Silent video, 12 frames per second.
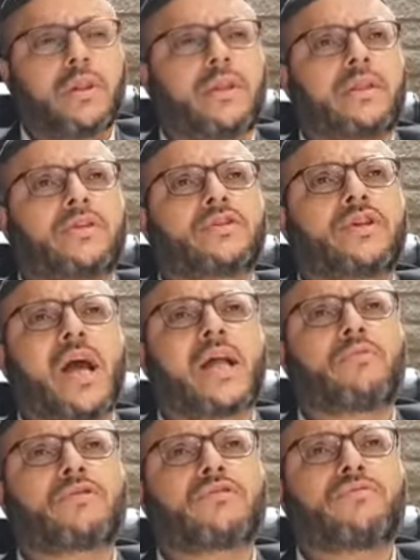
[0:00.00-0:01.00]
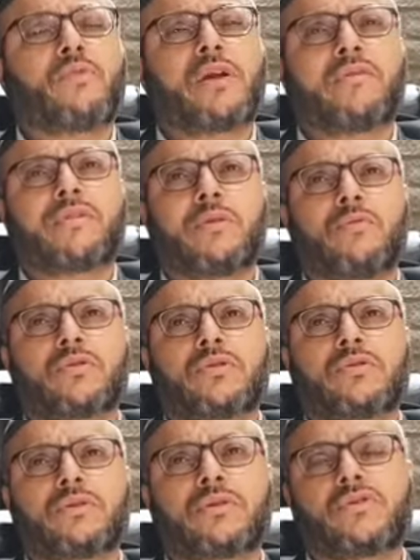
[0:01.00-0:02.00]
the child was, one of them
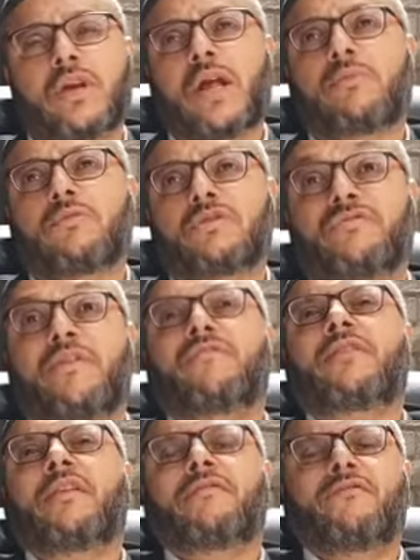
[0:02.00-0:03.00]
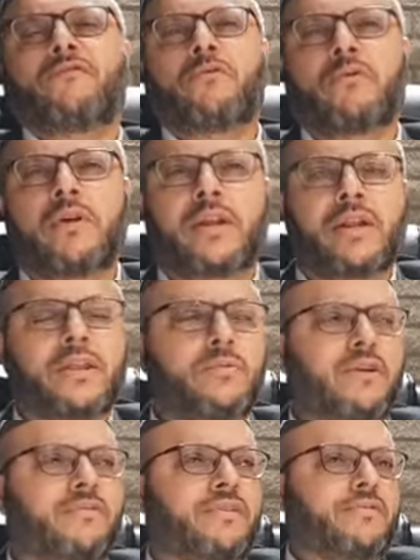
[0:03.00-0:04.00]
was, his child was 54, another
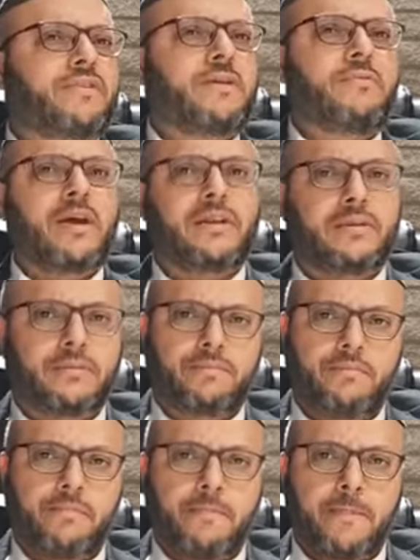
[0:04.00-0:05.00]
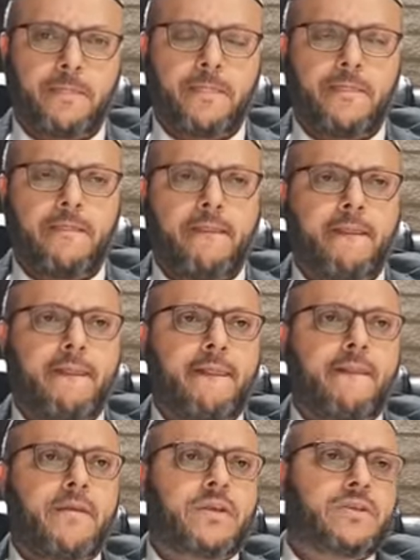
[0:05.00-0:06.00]
one 51.
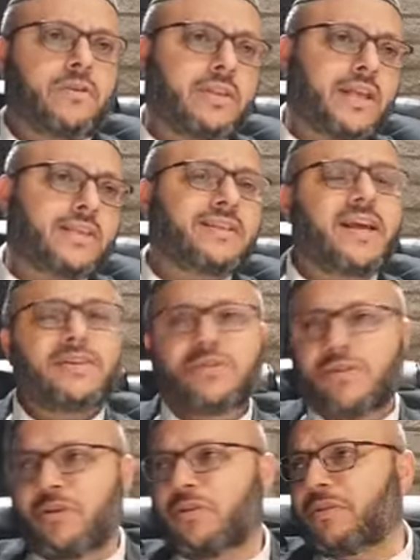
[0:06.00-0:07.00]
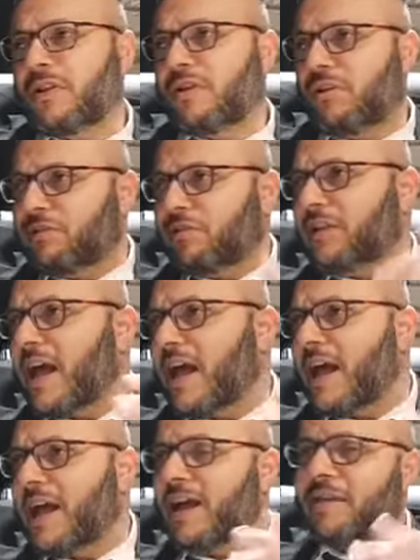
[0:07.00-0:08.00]
So they said, you know, the older
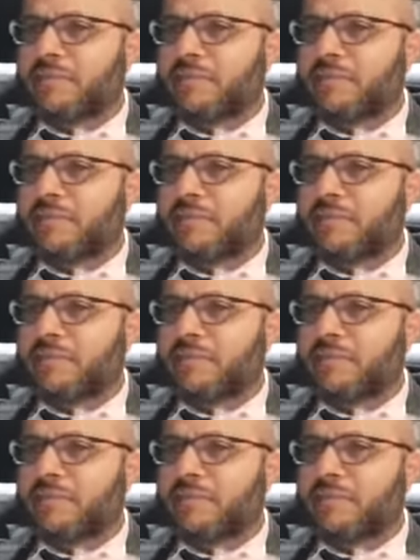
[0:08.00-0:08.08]
guy